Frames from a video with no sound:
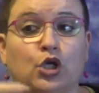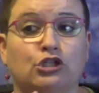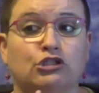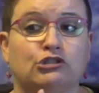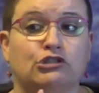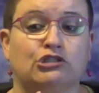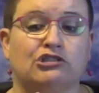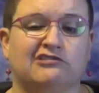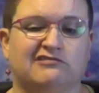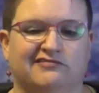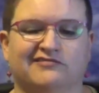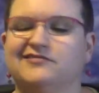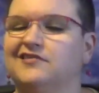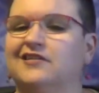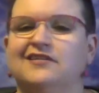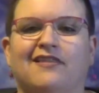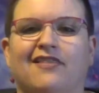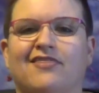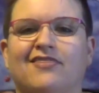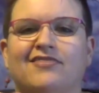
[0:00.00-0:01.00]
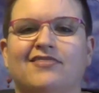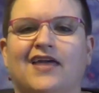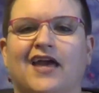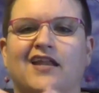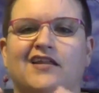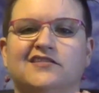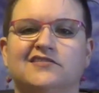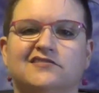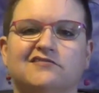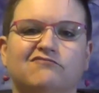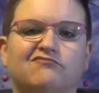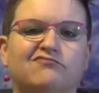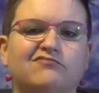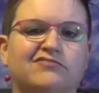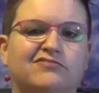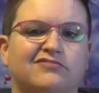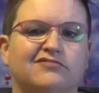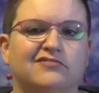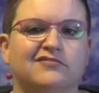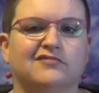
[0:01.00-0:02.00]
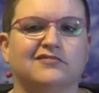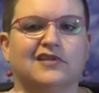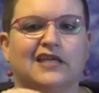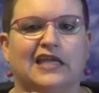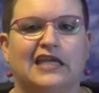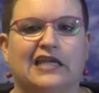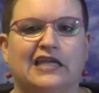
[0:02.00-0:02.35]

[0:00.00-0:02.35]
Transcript: It can be just as